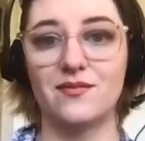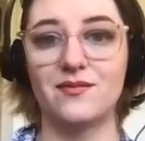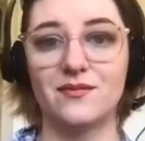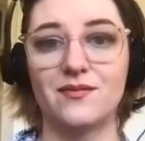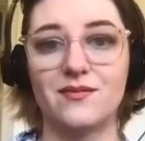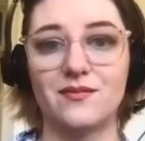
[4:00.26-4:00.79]

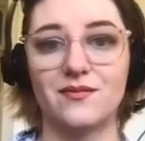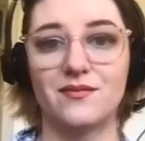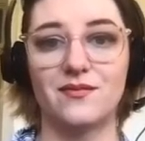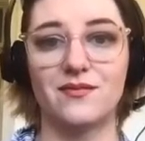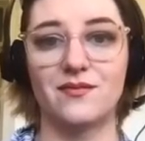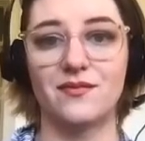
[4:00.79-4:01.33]

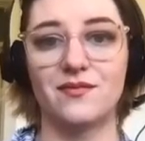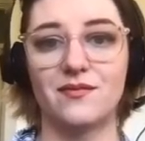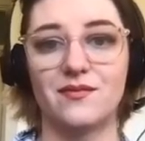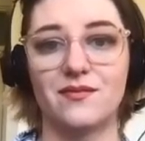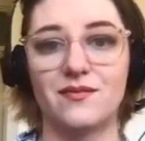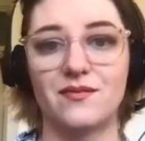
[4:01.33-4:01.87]

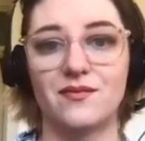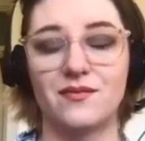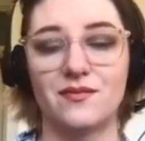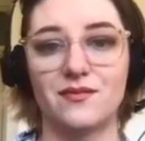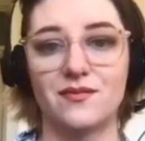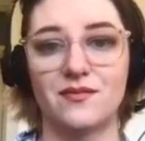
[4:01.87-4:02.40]

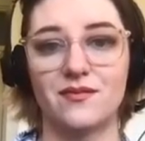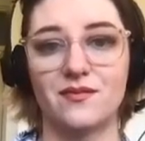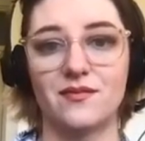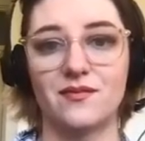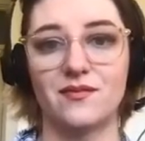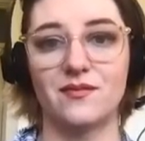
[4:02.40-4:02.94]

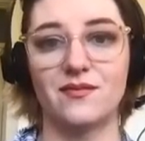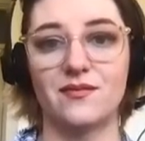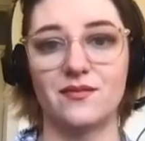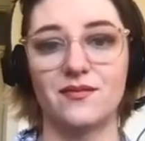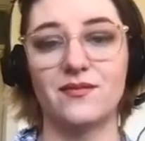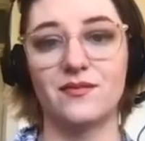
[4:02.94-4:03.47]

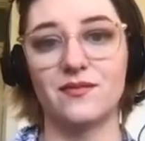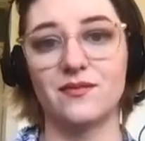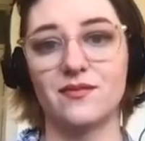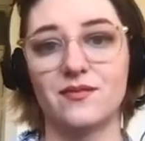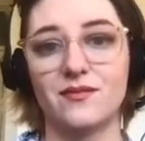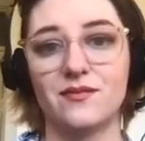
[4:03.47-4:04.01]

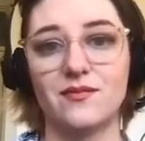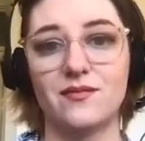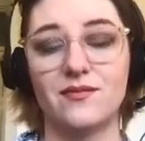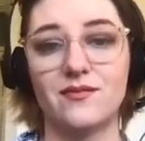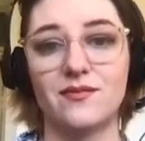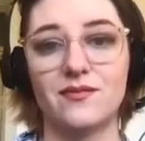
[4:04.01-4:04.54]

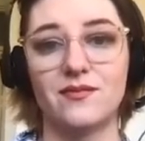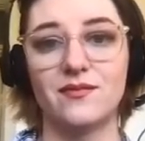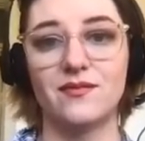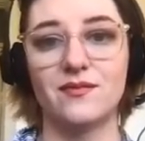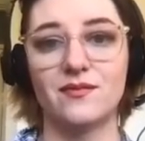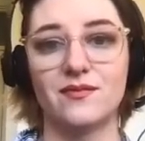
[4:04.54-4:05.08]

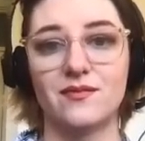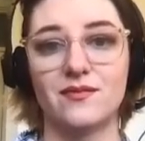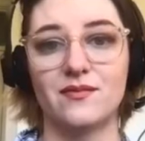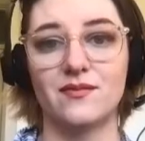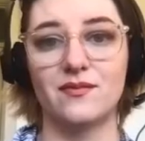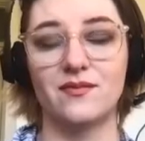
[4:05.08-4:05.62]

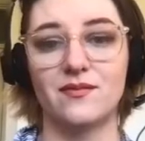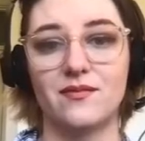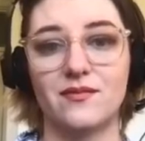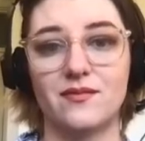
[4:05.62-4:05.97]
No words are spoken by the person on screen.